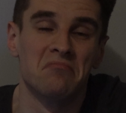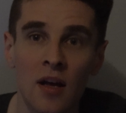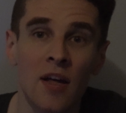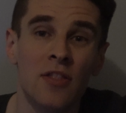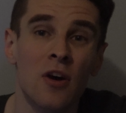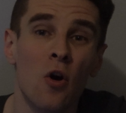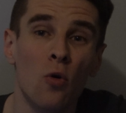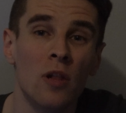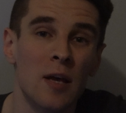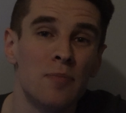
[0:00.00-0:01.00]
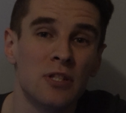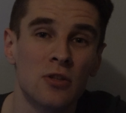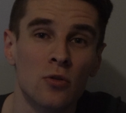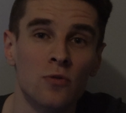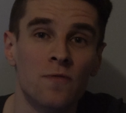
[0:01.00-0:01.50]
And the whole
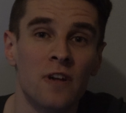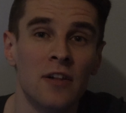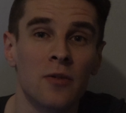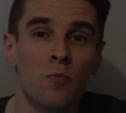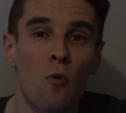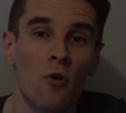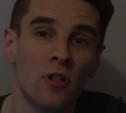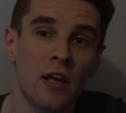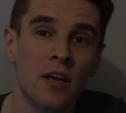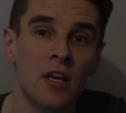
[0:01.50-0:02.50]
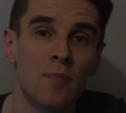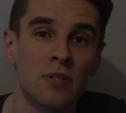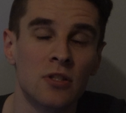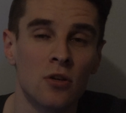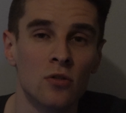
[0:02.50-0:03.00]
episode felt more like an
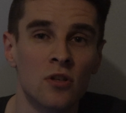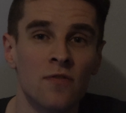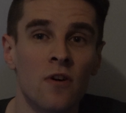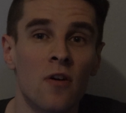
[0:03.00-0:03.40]
episode of